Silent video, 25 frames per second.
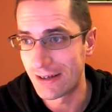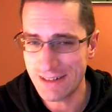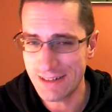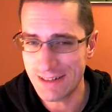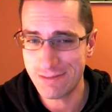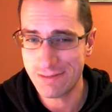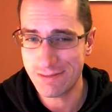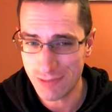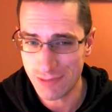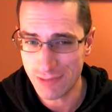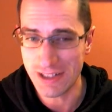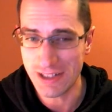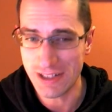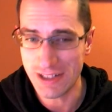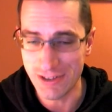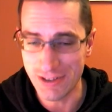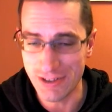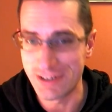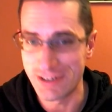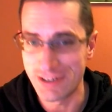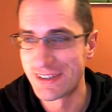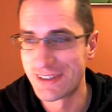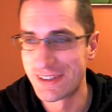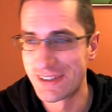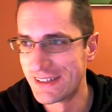that's pretty
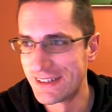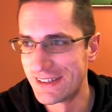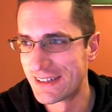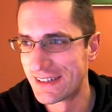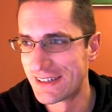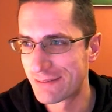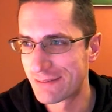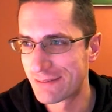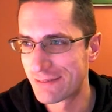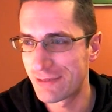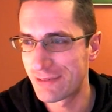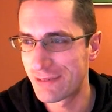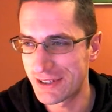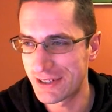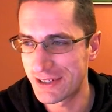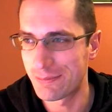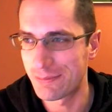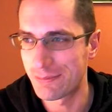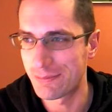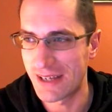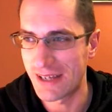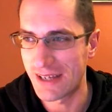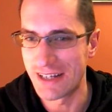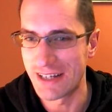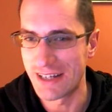good. It's pretty good
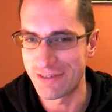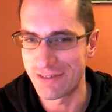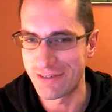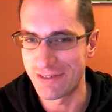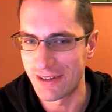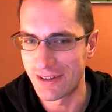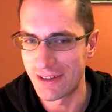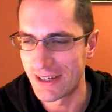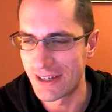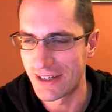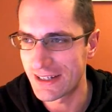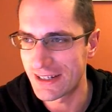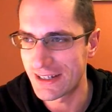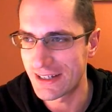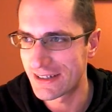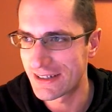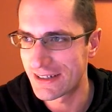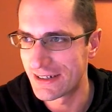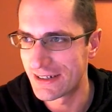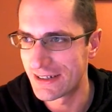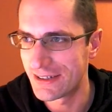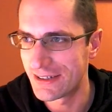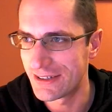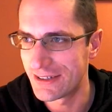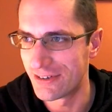behaviour like
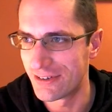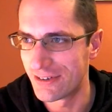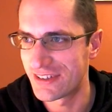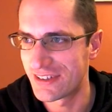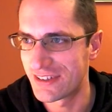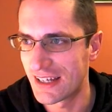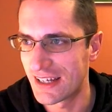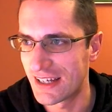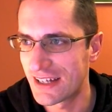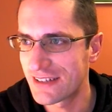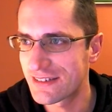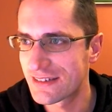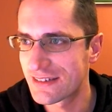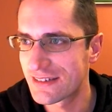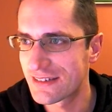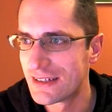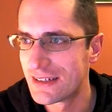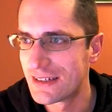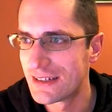Unity has.